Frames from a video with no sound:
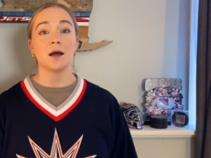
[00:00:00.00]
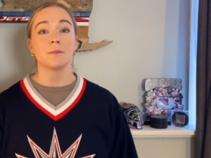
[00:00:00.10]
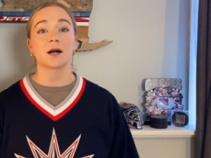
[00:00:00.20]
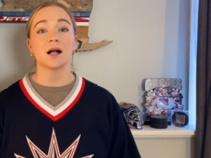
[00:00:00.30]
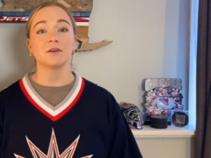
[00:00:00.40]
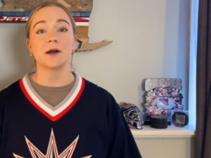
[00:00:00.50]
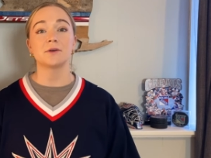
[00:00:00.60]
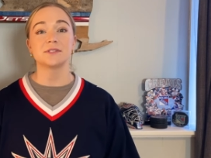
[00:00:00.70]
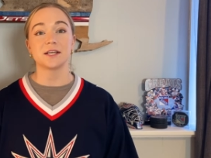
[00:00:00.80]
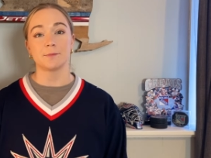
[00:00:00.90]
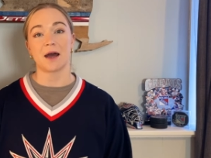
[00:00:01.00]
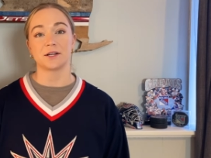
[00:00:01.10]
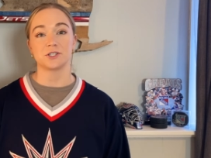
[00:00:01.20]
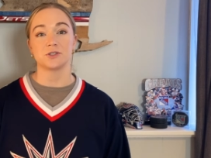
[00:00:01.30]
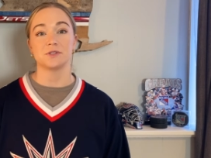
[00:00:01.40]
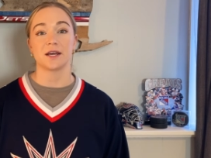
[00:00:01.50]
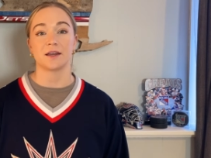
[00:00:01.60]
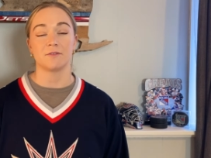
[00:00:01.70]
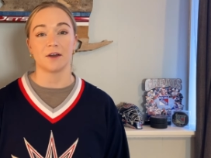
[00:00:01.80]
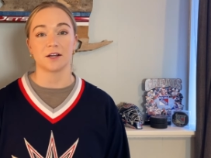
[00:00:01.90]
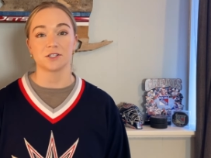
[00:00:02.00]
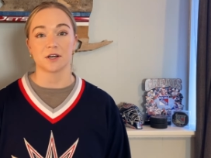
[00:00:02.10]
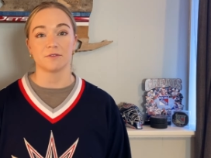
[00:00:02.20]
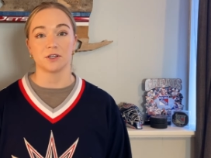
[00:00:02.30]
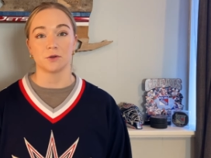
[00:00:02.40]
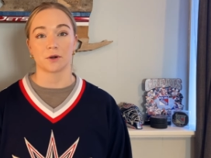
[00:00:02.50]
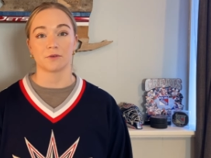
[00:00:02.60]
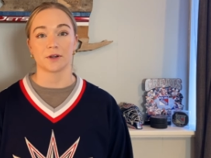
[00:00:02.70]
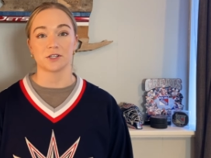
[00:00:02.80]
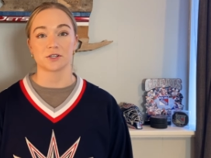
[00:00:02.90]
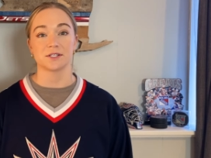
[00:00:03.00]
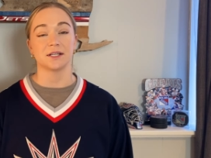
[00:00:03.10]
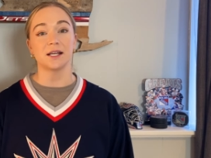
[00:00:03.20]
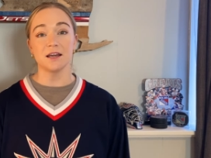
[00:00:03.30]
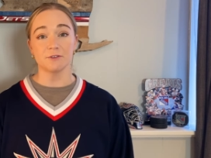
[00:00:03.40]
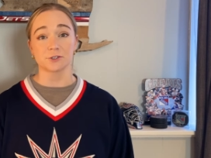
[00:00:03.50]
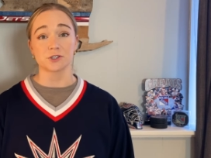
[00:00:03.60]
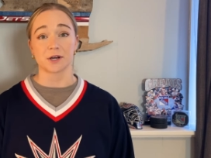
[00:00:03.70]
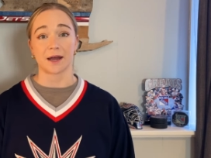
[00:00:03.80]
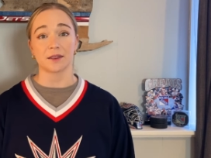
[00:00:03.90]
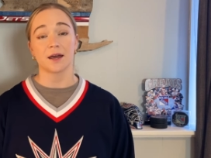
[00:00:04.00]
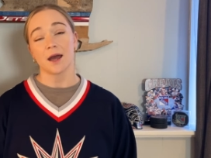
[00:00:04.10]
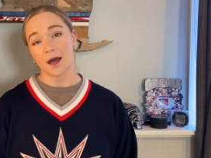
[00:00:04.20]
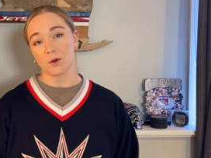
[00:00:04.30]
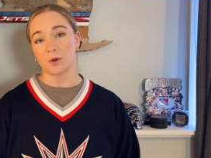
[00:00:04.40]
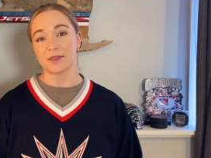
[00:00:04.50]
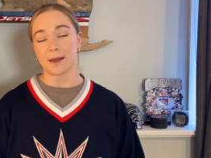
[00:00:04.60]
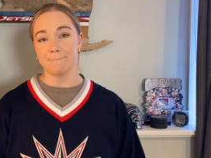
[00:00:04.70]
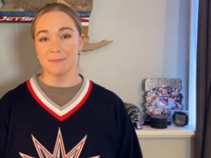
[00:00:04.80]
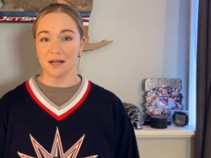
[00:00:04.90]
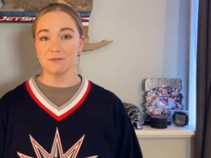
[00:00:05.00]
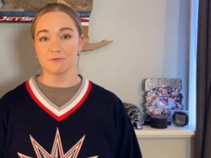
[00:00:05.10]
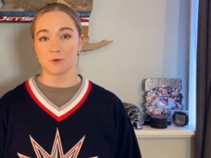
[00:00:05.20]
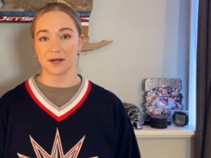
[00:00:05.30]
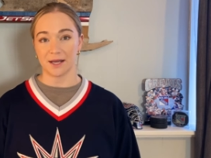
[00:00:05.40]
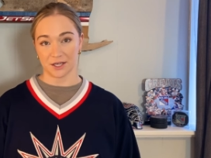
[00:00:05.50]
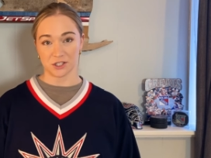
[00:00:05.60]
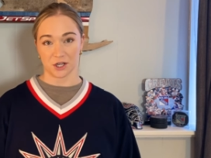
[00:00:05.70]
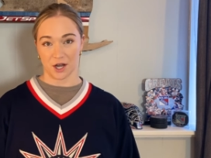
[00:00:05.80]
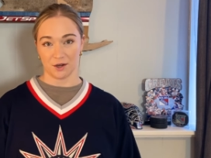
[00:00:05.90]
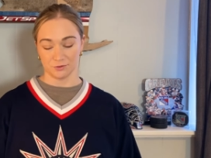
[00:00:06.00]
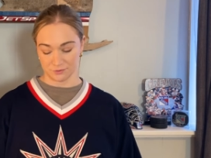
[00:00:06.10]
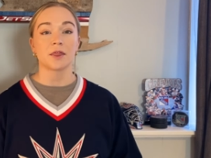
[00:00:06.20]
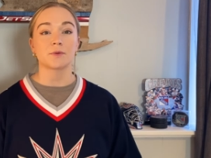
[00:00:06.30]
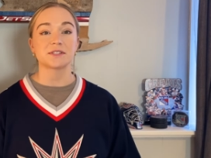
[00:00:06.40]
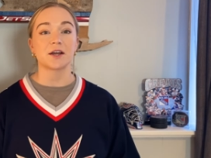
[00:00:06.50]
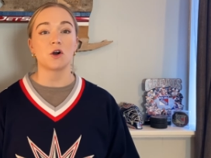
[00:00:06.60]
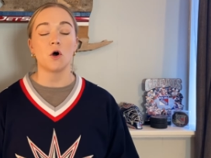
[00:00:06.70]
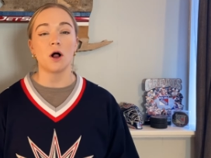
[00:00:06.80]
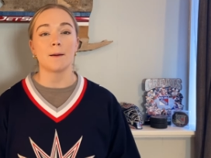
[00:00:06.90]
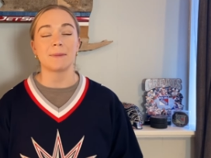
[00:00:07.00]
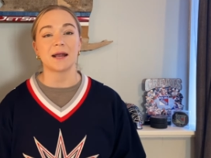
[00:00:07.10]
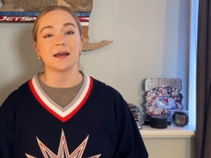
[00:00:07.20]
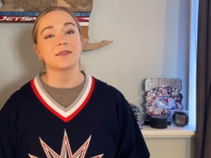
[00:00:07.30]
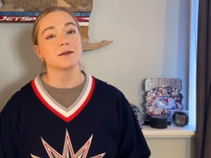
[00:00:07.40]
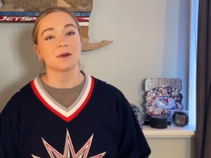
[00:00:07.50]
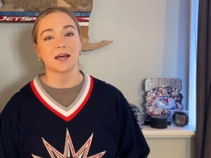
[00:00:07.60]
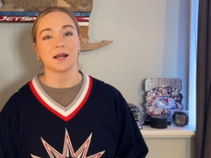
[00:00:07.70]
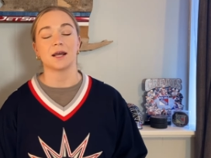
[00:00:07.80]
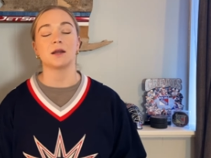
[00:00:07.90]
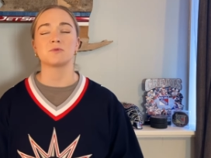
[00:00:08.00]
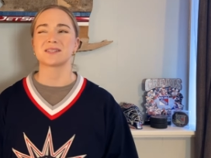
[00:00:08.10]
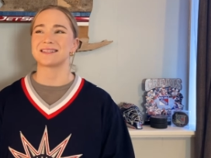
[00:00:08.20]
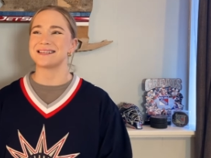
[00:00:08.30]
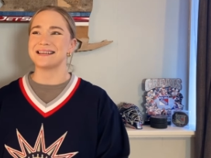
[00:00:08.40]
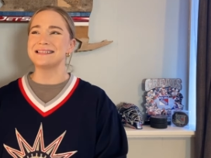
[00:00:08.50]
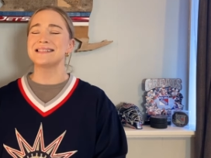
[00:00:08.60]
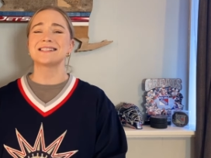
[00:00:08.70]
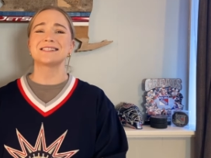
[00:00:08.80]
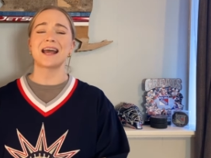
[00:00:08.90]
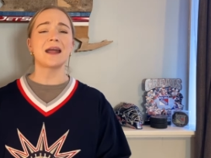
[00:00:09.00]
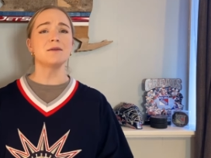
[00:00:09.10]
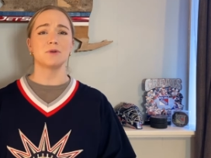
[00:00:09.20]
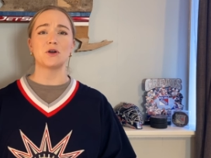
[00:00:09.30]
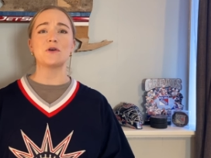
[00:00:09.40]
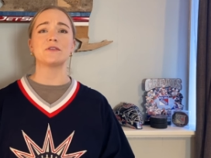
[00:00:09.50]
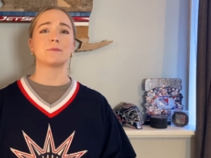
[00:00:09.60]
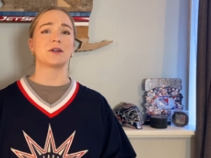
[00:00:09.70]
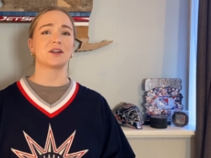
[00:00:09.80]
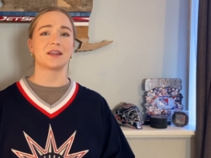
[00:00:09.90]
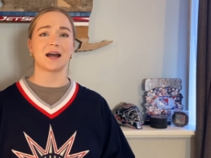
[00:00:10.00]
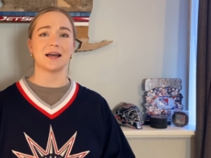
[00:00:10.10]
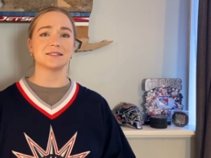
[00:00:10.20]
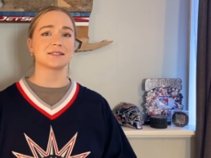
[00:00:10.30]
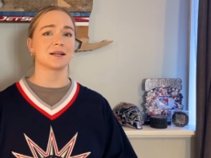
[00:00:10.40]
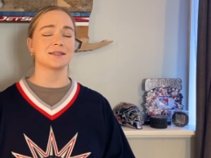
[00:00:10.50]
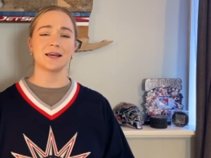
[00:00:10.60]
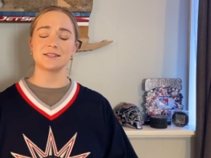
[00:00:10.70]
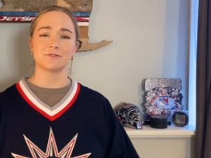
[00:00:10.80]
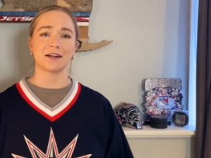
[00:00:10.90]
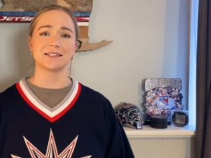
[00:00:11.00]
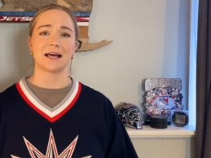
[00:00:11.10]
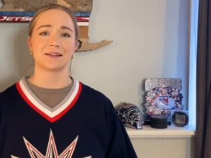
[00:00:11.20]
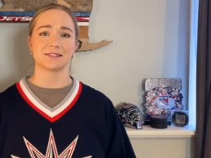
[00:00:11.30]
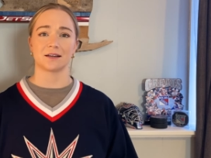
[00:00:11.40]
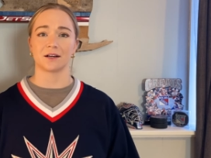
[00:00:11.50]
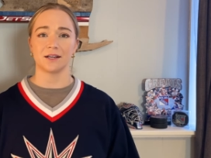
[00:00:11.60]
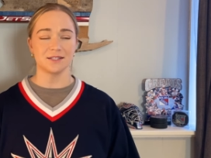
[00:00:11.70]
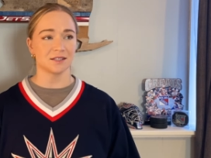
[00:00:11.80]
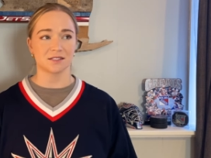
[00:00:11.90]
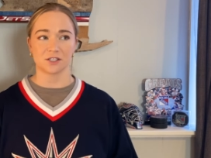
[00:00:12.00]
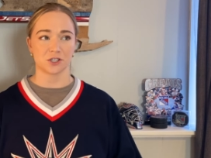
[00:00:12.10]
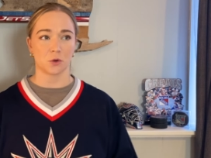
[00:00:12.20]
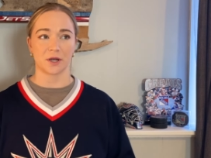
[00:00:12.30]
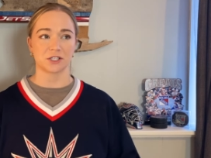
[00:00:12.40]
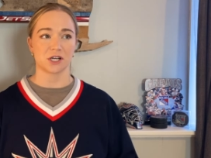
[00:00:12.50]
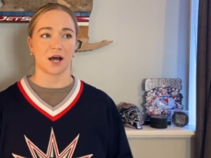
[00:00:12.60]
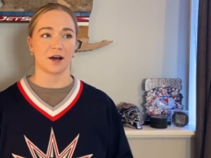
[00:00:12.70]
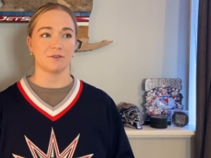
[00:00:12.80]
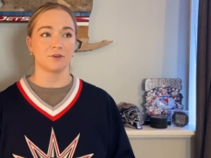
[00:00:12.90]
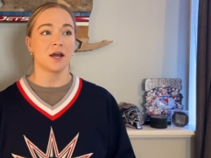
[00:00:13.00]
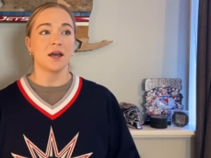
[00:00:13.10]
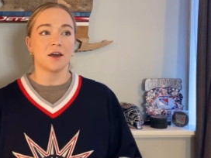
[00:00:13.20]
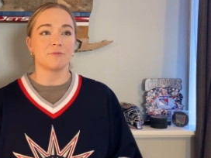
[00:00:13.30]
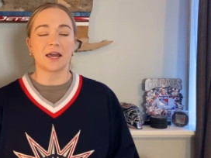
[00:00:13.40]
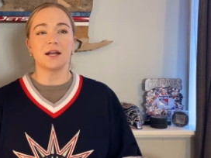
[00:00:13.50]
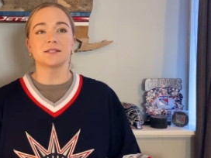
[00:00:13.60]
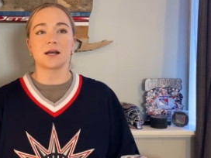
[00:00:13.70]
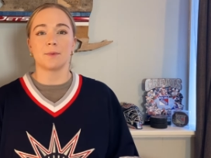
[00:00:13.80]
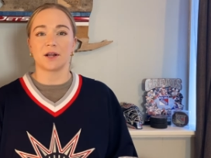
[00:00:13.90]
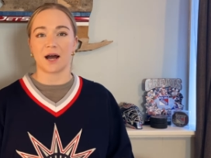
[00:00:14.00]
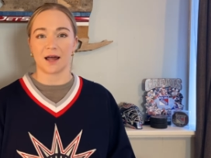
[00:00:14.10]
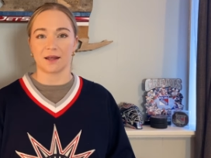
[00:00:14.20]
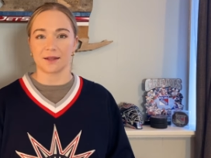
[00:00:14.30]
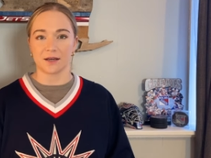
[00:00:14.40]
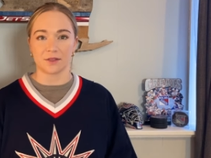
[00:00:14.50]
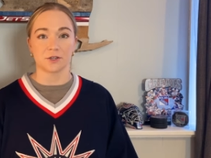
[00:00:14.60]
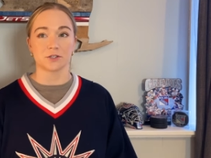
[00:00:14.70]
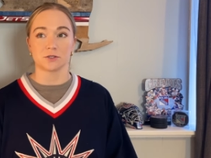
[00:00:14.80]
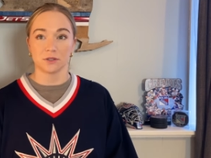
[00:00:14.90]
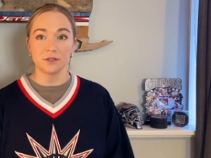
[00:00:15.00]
But Colorado did manage to take advantage of the New York Rangers in even strength, and with a minute and 48 to go, there was a goal by Nathan MacKinnon. It was an insane move in the middle of the ice, takes it right down the center, and he's got such a quick shot off. If MacKinnon's coming in hot like that, there's